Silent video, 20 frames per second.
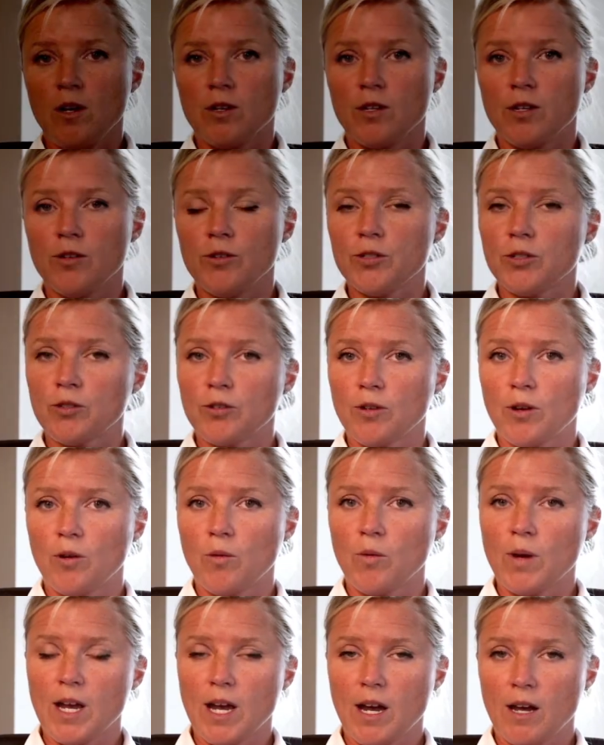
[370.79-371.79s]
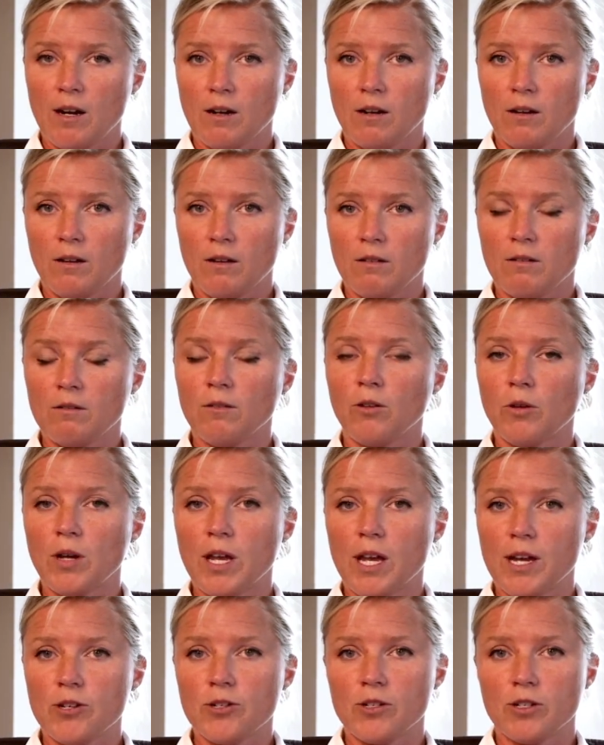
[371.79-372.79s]
Years ago, we had a
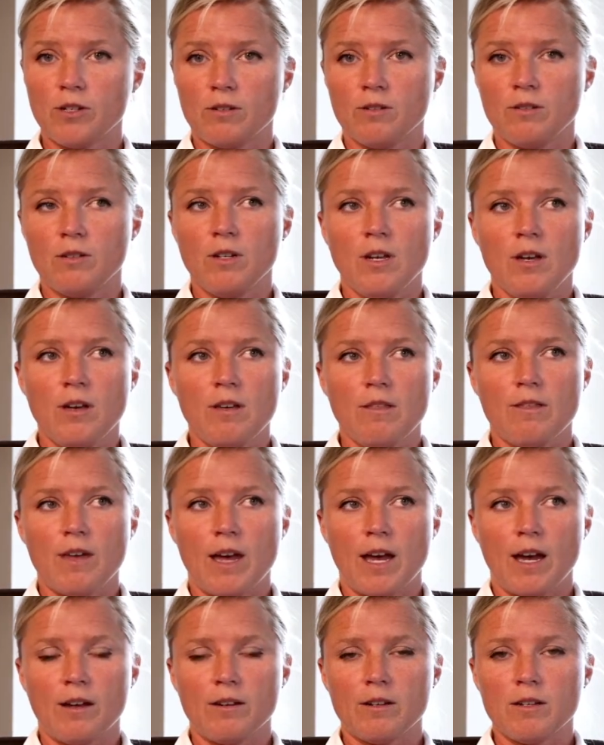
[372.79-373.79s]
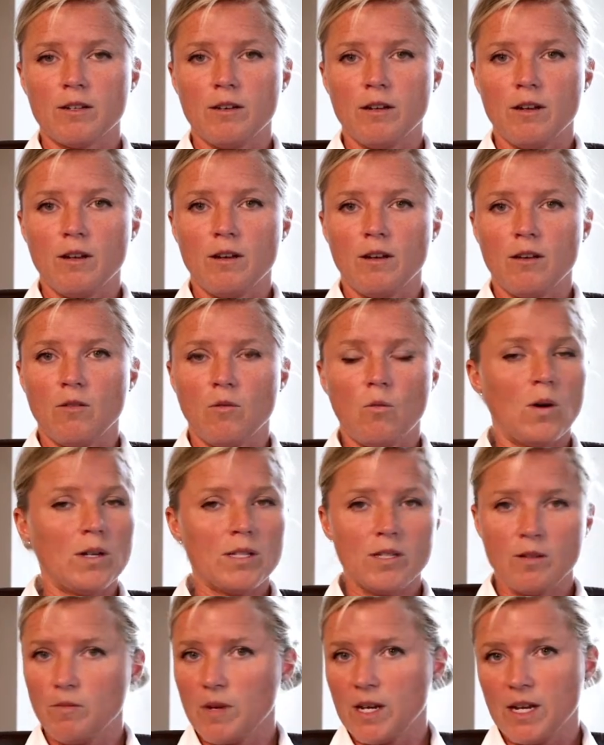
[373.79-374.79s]
location that
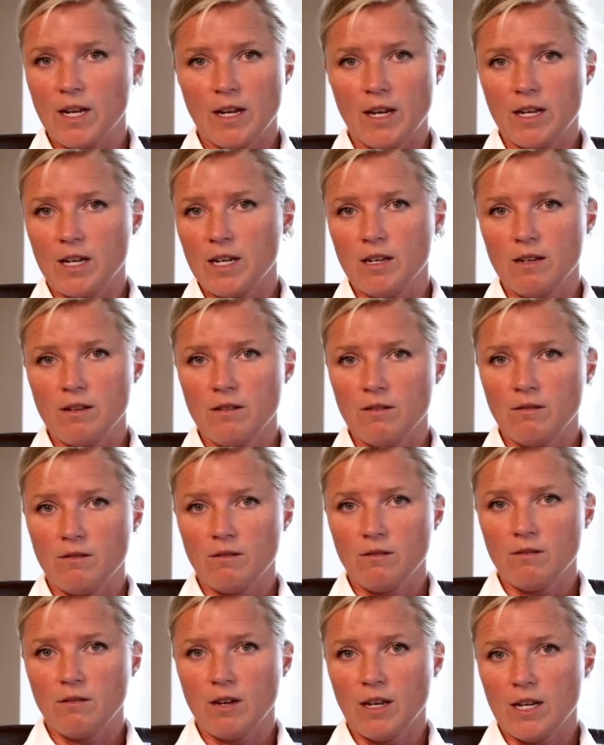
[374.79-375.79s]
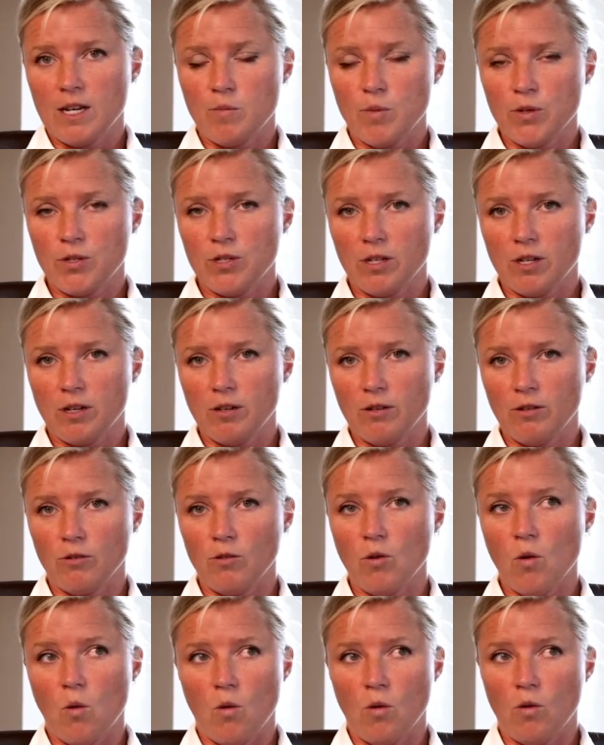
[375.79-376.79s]
wasn't meeting any particular
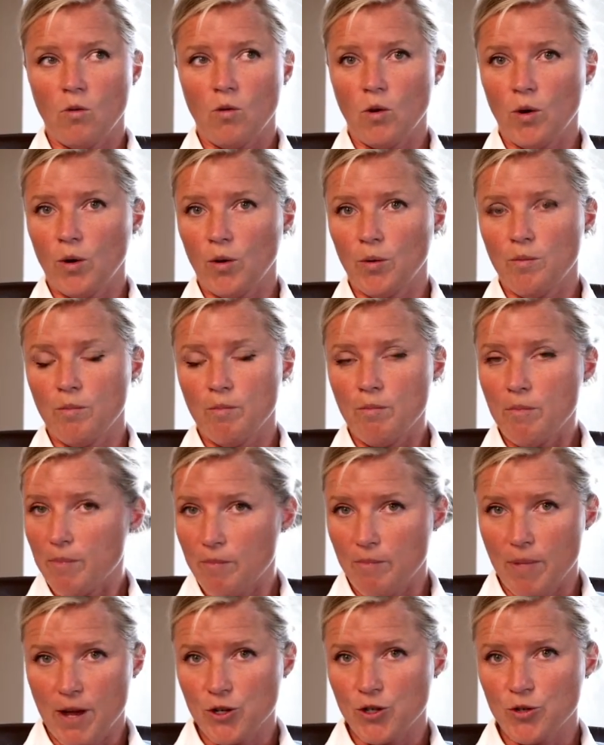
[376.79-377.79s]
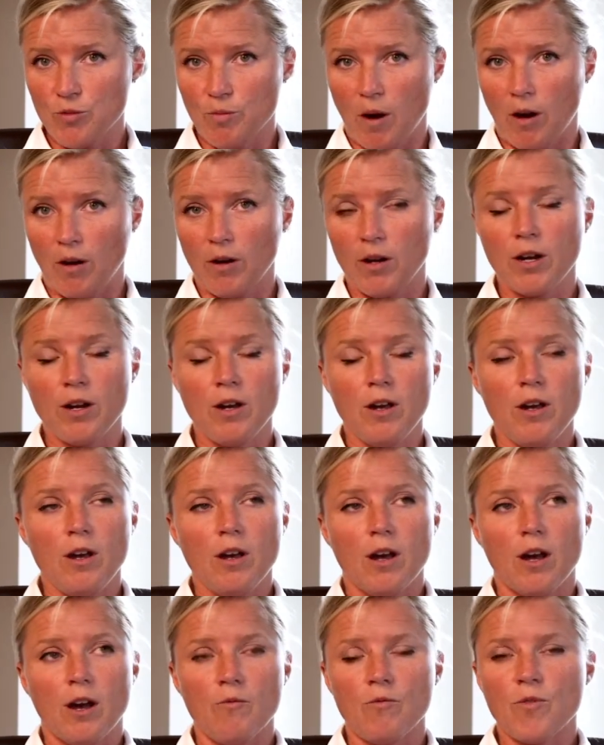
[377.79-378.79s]
goal or benchmark.
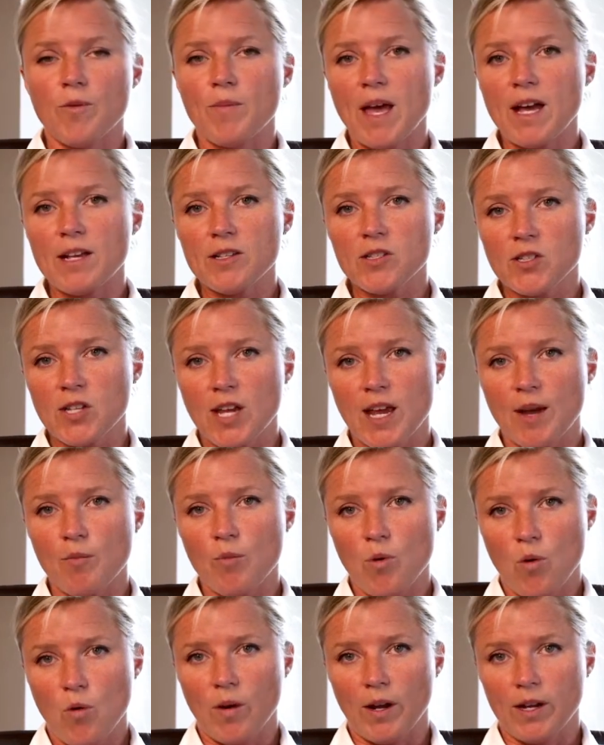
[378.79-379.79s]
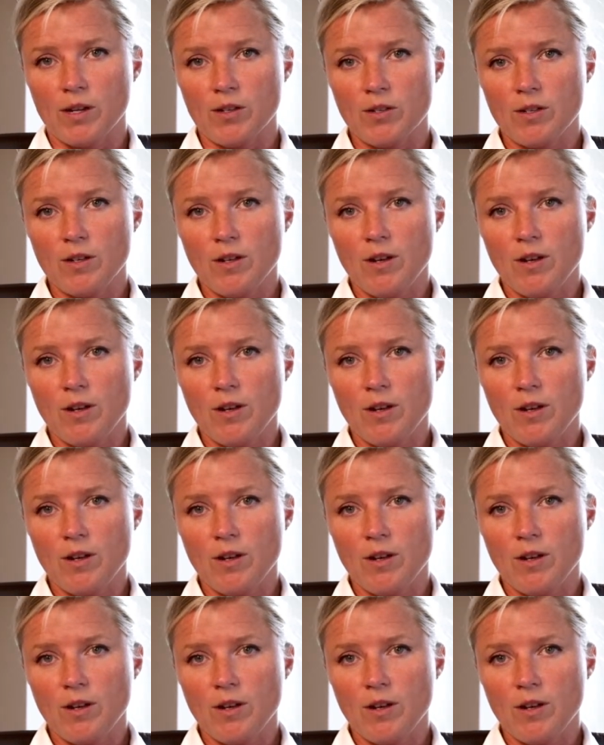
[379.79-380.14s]
From that standpoint,